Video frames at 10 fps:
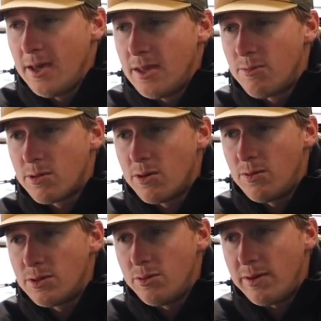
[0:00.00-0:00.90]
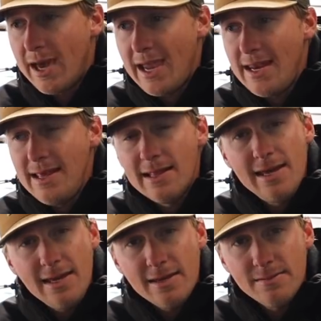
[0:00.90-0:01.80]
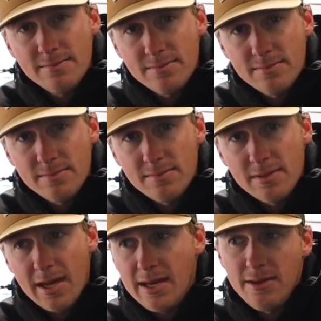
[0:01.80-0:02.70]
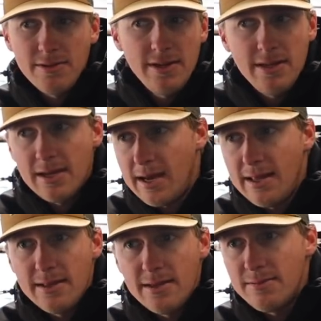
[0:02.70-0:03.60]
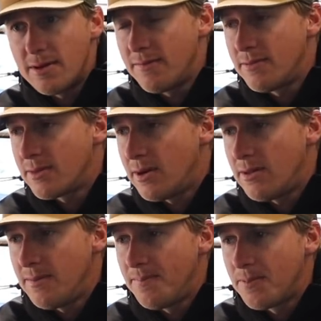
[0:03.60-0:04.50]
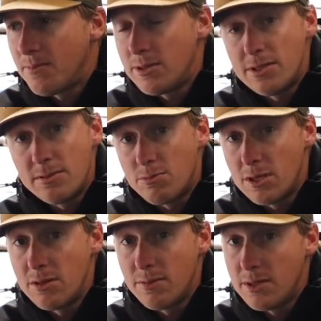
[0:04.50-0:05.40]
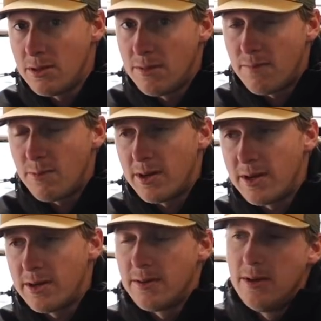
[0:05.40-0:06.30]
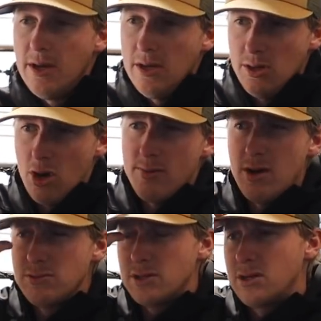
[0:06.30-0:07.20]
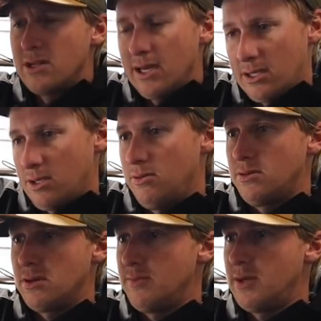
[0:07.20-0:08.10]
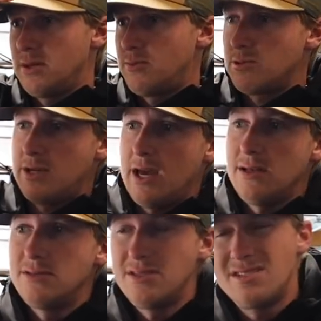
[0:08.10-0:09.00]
Then we're going to Caney Lake, Caney Creek, Caney Lake, whatever you want to call it, which is really, really good from what I hear. Darbone's a good lake too. It's going to be a little more challenging.